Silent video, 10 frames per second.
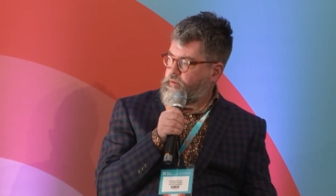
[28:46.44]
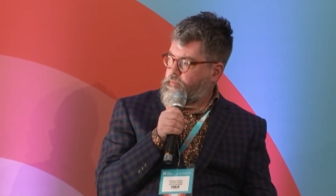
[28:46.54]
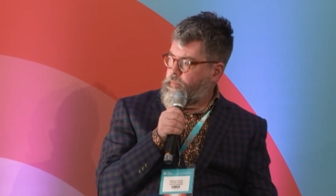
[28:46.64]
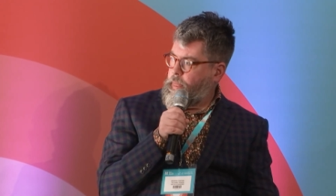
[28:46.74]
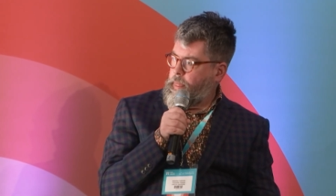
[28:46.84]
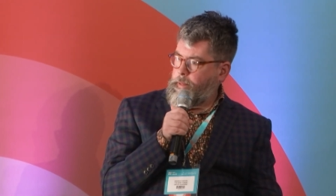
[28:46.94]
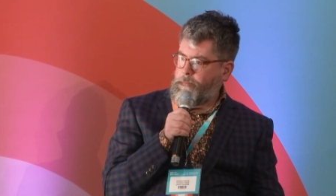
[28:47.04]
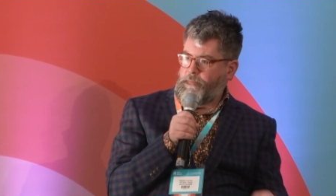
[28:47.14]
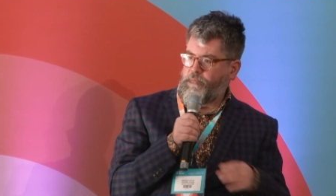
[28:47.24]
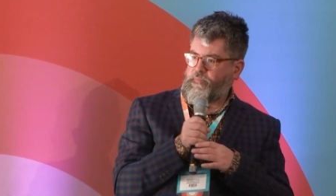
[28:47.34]
Okay, have we
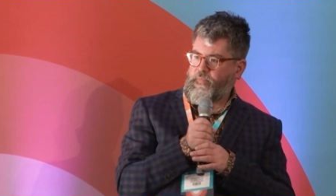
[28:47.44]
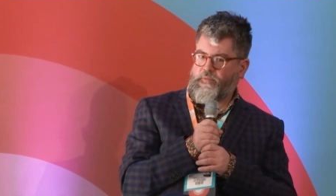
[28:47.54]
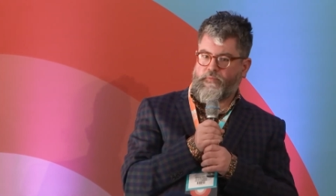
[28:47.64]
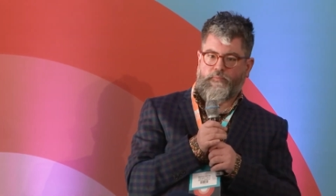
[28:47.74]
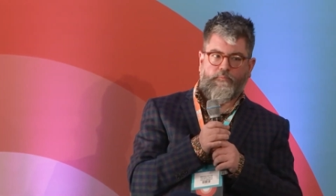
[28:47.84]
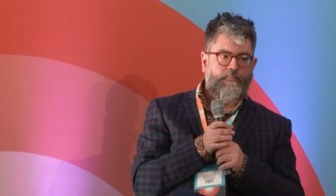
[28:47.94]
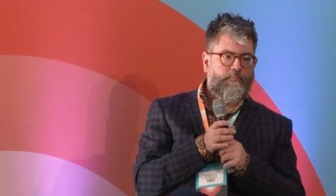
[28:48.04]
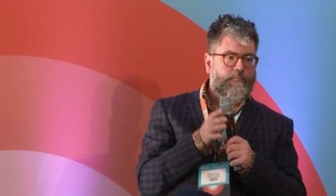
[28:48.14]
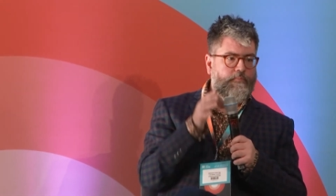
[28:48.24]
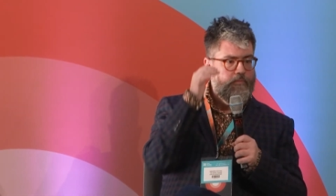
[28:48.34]
got any questions?
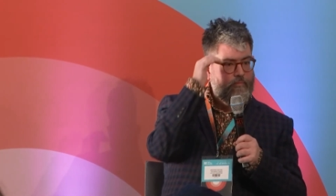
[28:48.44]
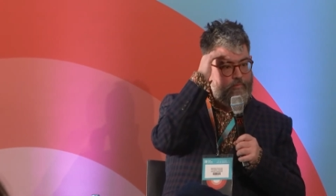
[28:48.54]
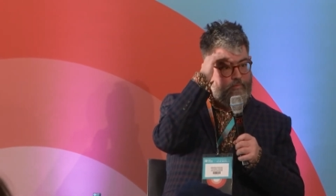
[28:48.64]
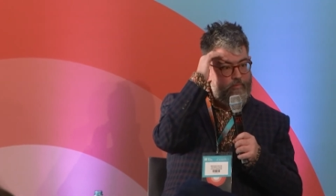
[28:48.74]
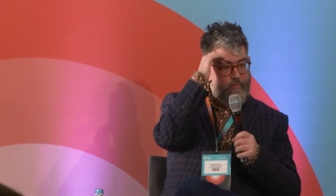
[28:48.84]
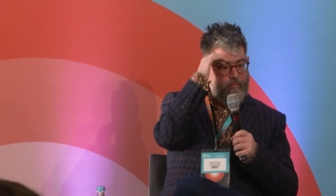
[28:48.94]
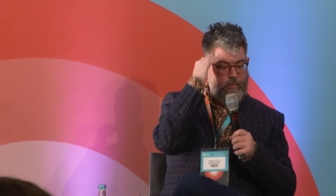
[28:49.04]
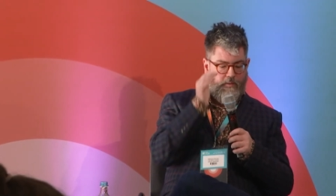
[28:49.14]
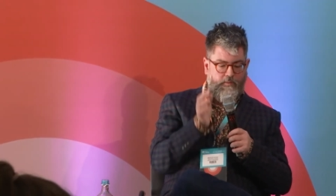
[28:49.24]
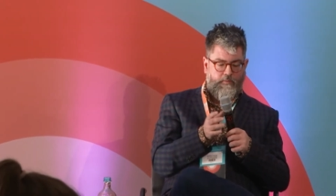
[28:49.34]
Yes.